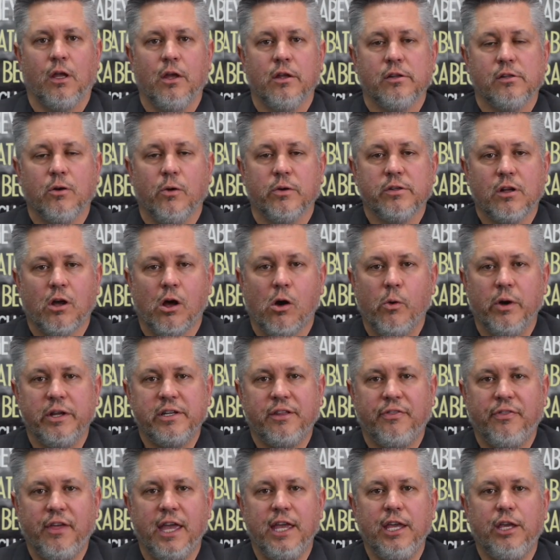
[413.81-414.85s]
So as always,
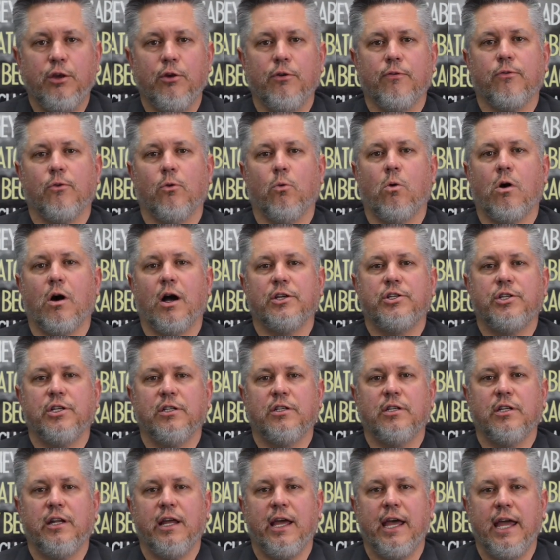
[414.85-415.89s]
thank you for watching
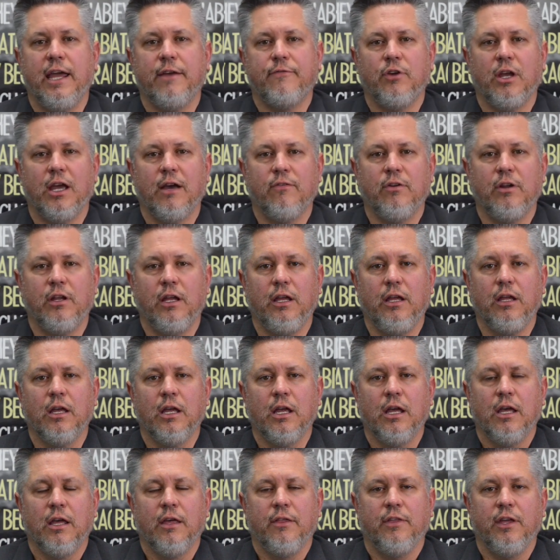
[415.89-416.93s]
today. If you have
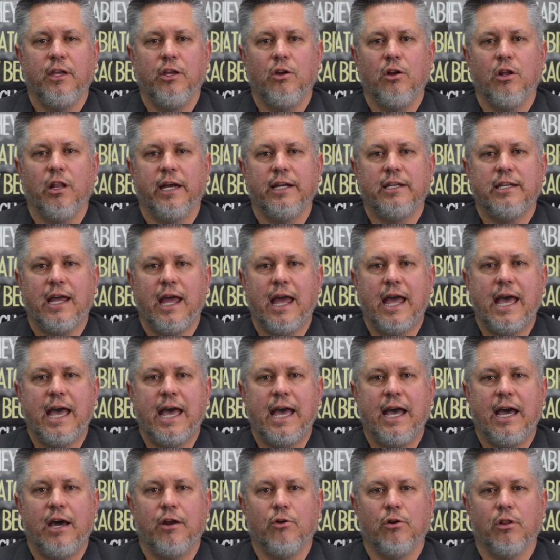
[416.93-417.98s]
anything you'd like to
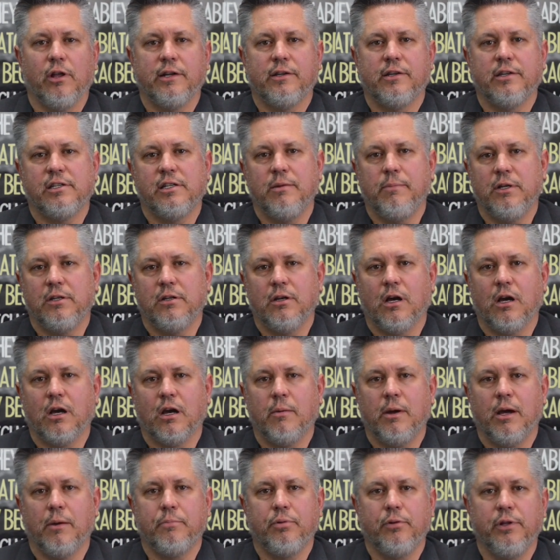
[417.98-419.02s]
add or like to see me talk
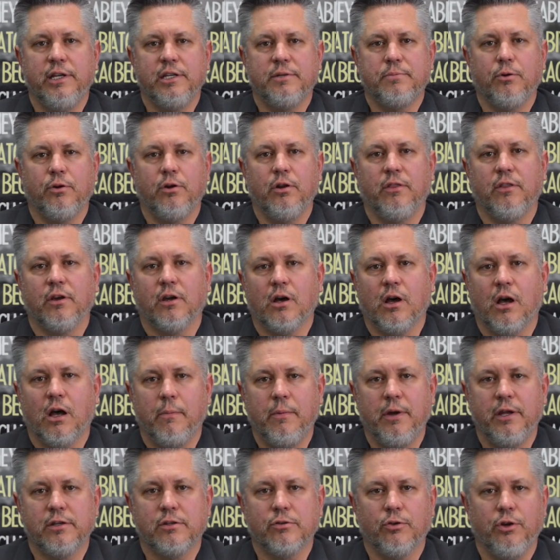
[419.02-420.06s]
about, please put it in the
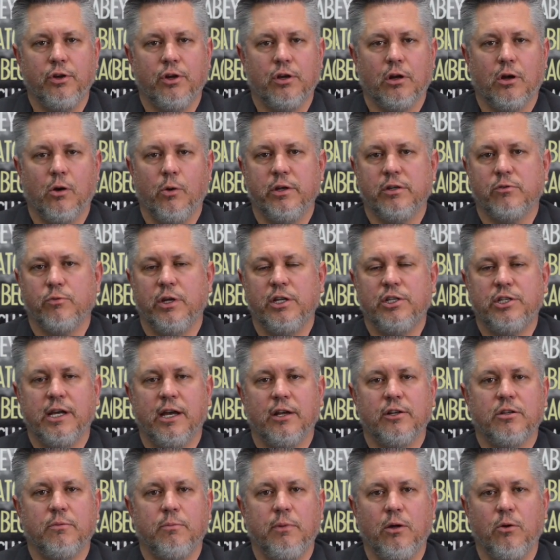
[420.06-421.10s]
comments, or you can always reach
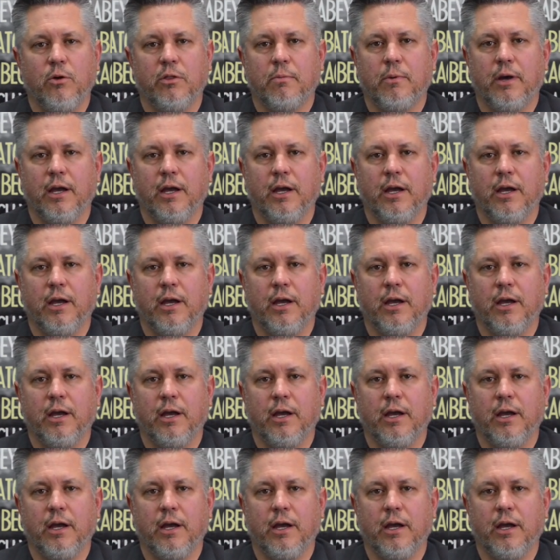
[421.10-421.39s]
out to me with my